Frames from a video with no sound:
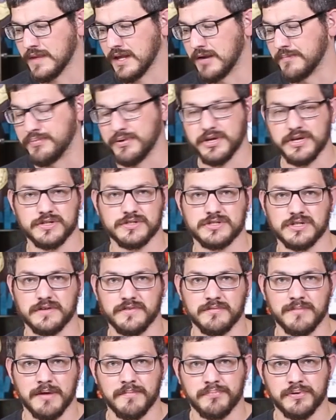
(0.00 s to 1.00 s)
I'm pretty
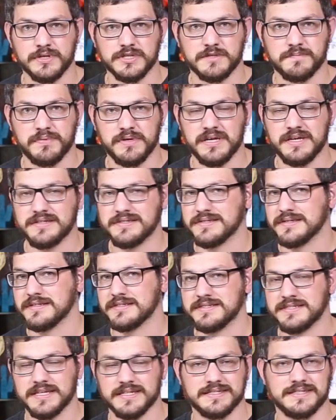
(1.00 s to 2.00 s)
conservative in my print speeds,
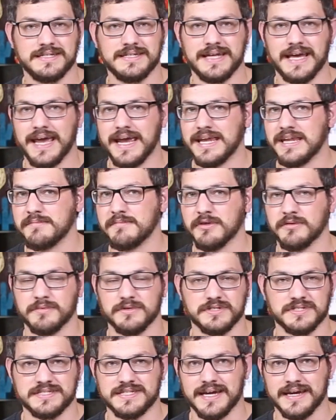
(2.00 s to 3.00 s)
60 to 80
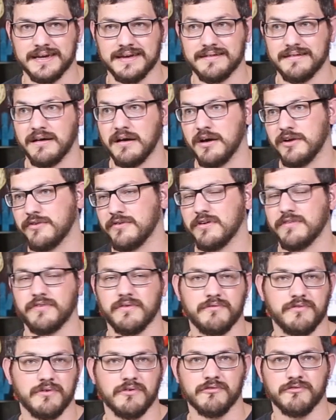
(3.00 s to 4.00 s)
millimeters a second, 100 if
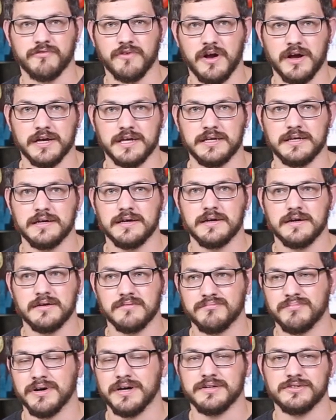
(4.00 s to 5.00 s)
I'm feeling froggy,
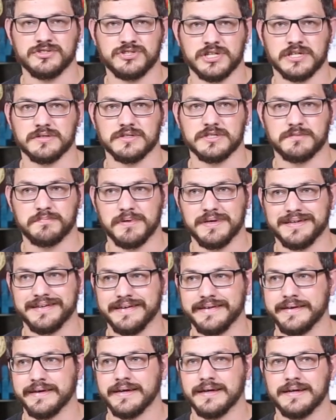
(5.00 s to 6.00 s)
but generally
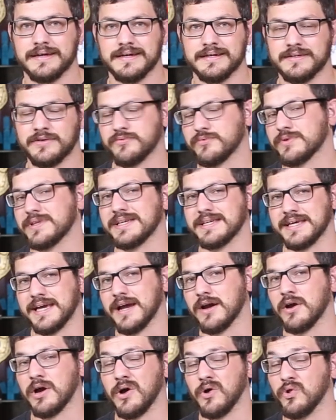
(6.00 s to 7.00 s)
speaking, don't really
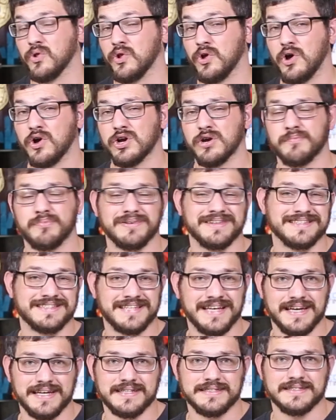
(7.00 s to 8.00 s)
care how long a print
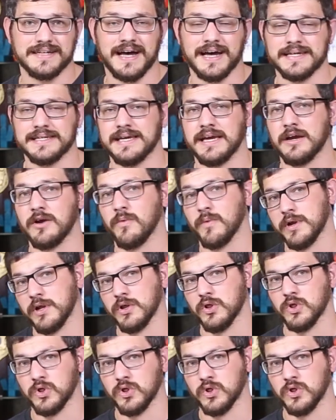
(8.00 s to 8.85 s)
takes, I care what it